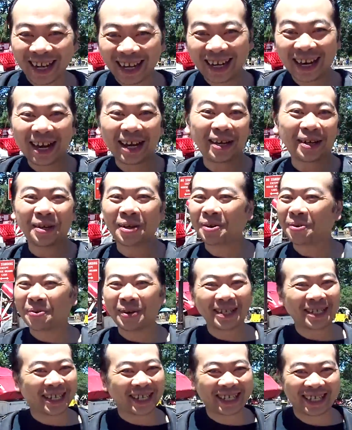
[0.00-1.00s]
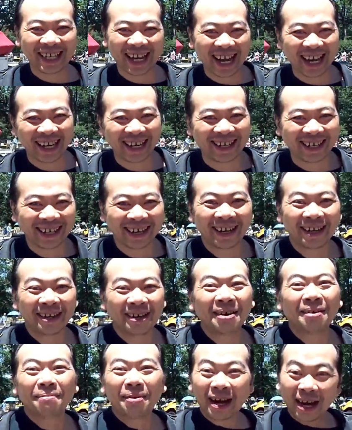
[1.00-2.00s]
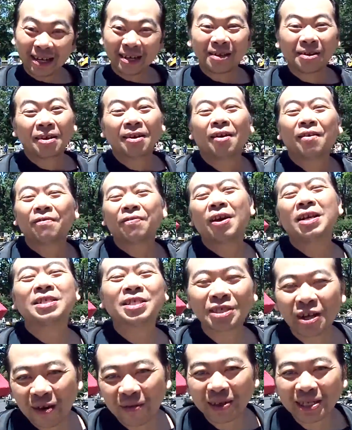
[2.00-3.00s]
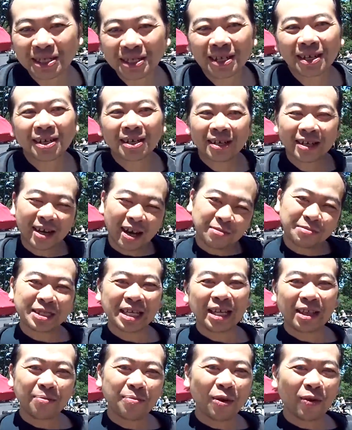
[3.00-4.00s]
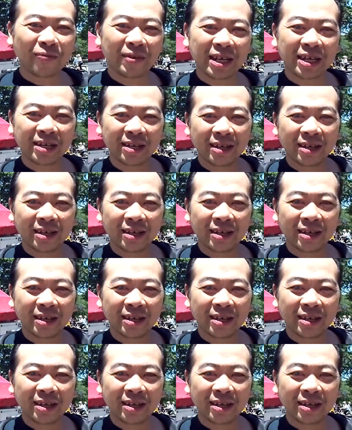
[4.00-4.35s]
and I don't know what to say. But French service, come see the movie.